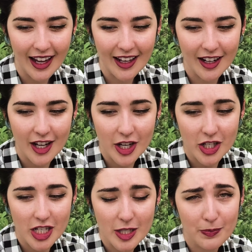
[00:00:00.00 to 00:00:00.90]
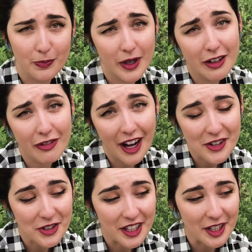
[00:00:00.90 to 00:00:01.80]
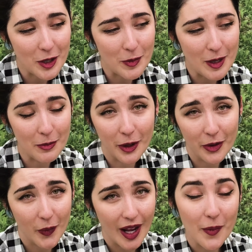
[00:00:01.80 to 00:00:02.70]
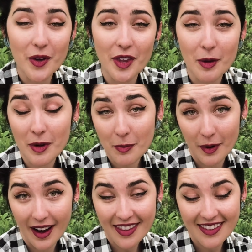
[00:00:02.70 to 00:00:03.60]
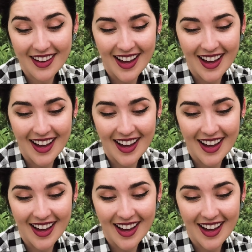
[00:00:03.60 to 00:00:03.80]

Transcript: and she's pretty fragile and could be blown away with a mere breath.